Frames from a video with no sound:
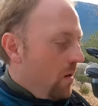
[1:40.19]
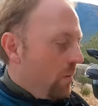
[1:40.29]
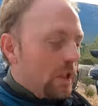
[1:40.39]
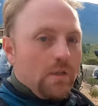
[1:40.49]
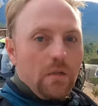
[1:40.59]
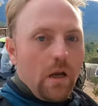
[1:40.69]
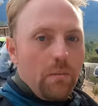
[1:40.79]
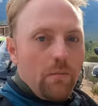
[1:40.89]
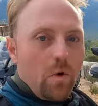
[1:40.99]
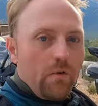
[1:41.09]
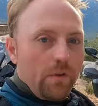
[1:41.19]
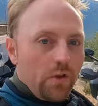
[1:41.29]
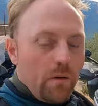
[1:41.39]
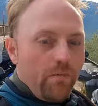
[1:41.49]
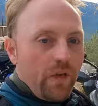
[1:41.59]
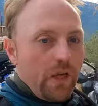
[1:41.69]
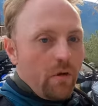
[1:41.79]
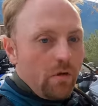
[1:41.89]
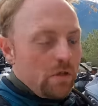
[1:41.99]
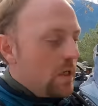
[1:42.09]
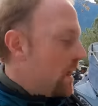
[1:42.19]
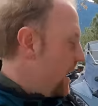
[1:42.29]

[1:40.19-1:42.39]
But this is gonna be more of a trip video to see